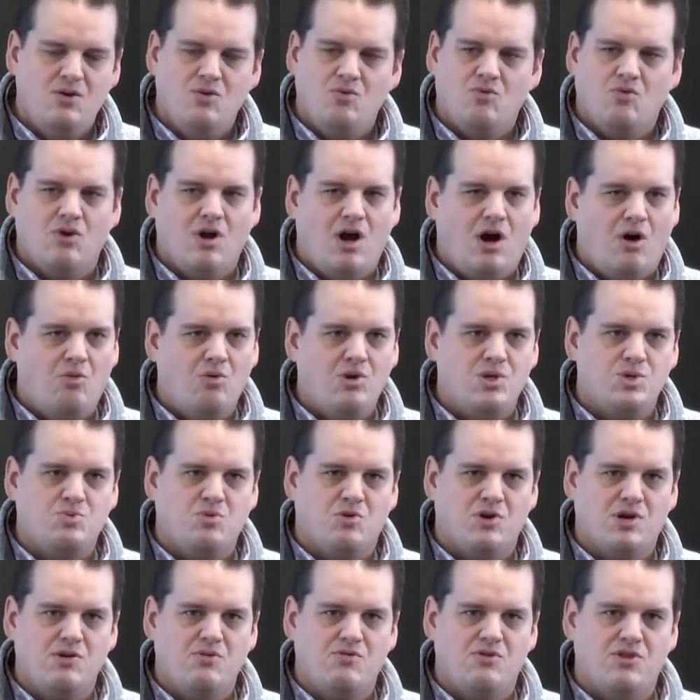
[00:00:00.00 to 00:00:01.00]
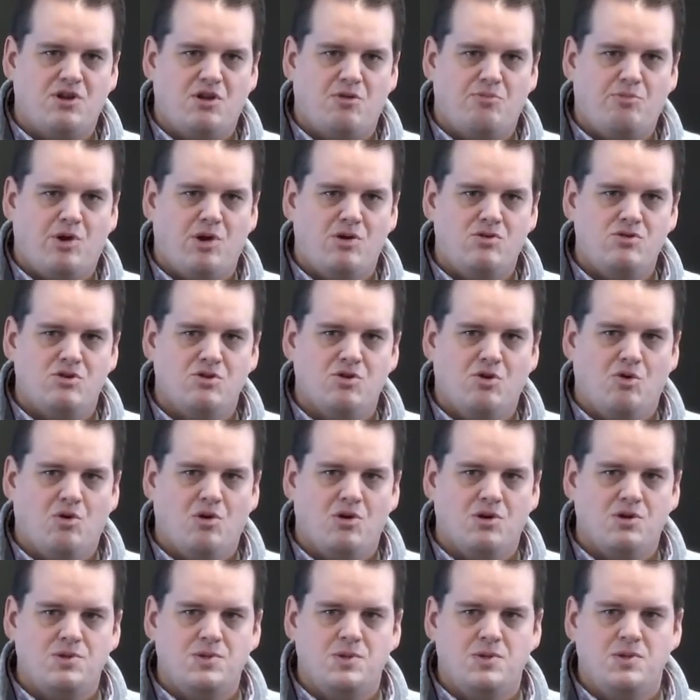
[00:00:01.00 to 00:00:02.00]
We're always working with our partner
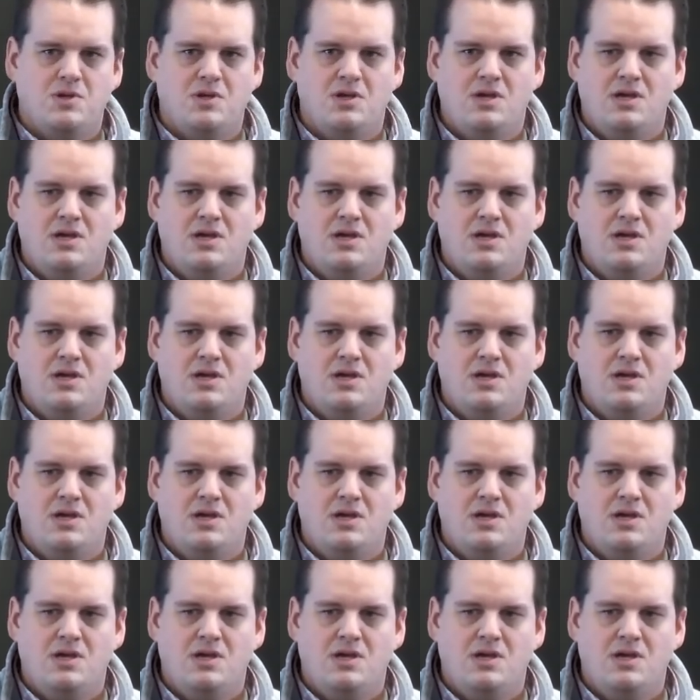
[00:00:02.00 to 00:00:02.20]
orgs.